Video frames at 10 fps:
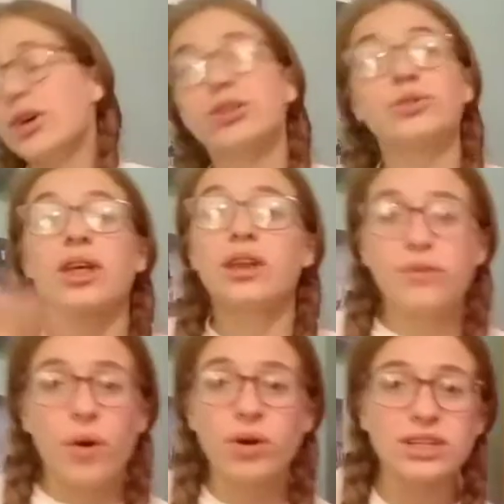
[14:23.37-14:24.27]
So then, of
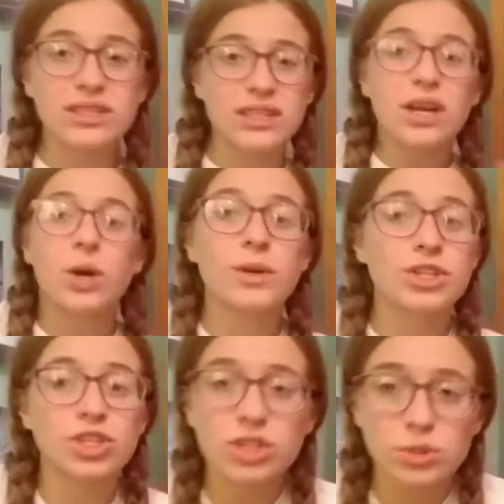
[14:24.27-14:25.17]
course,
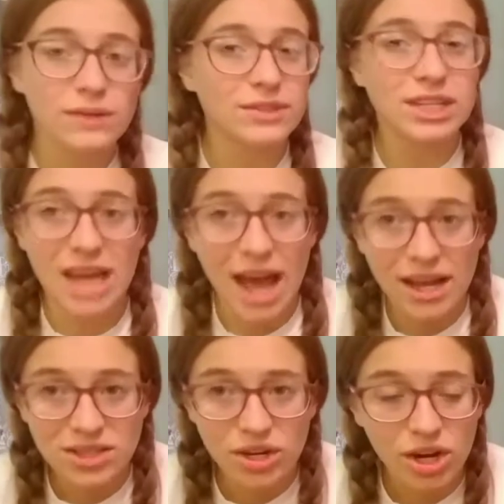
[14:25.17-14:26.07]
Commissioner Swift
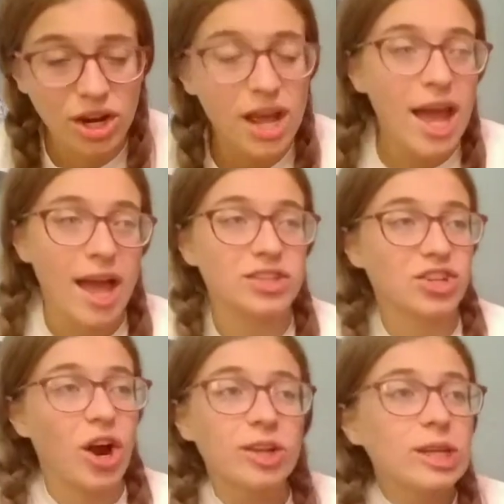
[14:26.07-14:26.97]
attacks her, and
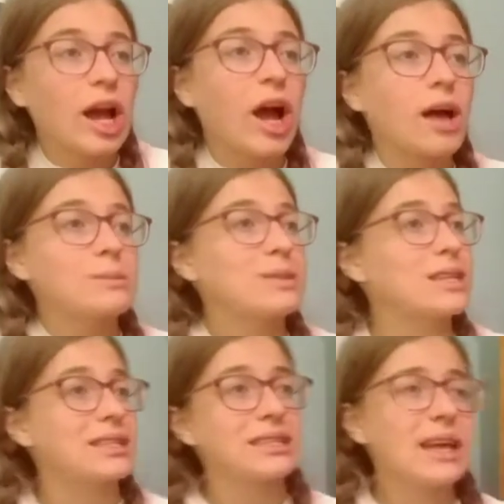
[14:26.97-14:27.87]
Charlie comes
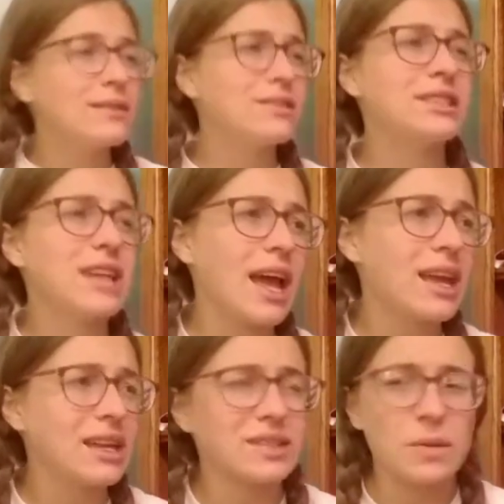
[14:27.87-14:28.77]
and saves the day,
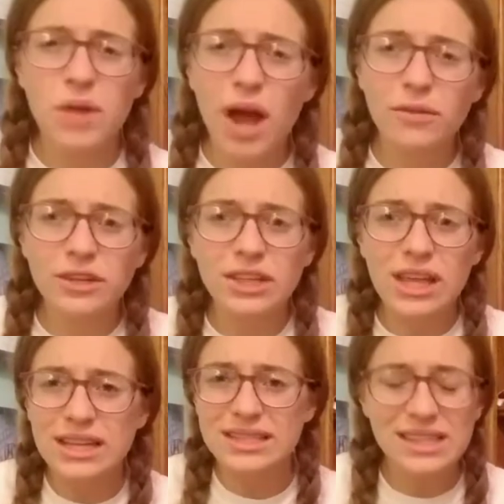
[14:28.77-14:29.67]
except not really,
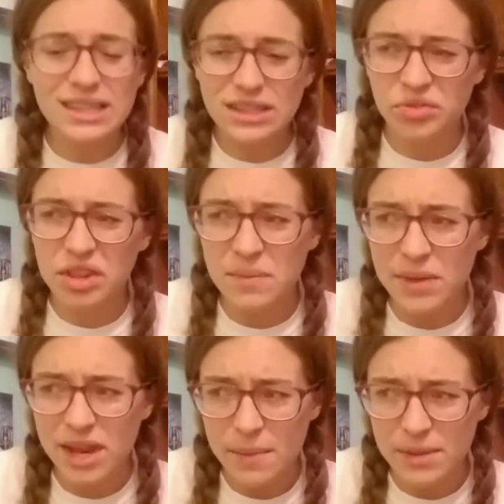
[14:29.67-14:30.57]
because he gets really
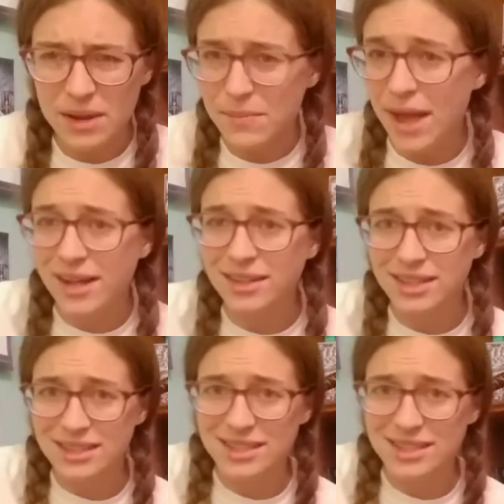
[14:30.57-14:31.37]
beat up and impaled and